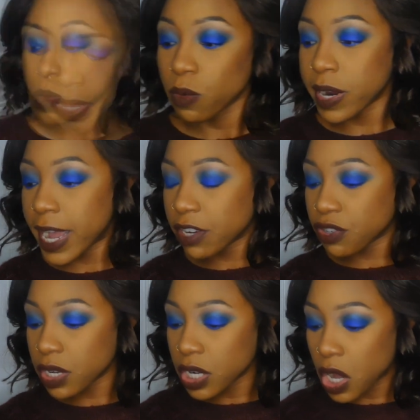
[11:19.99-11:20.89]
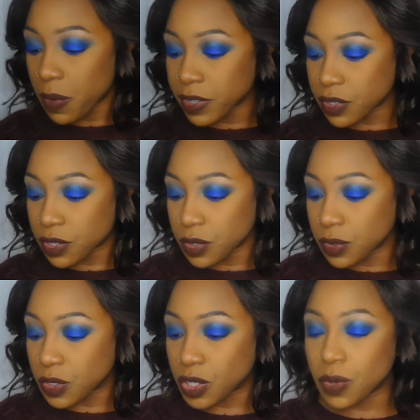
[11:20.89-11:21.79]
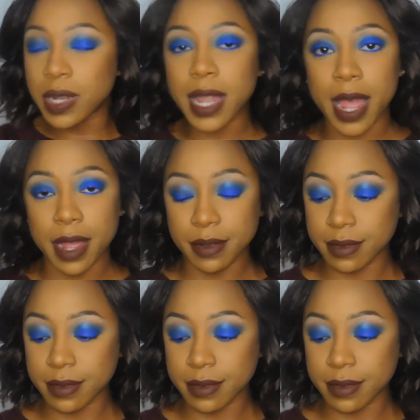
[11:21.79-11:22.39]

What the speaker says: We're actually going to go into ZULU.